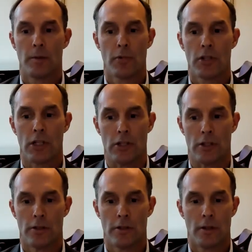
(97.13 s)
and
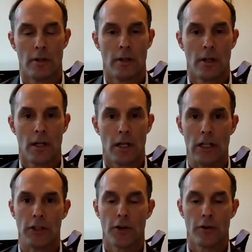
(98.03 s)
procedures,
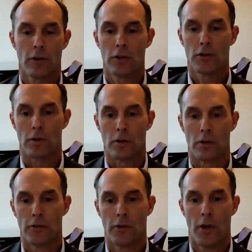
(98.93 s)
internal
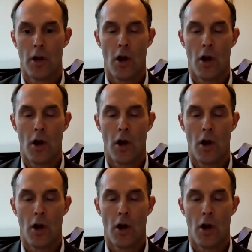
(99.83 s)
controls,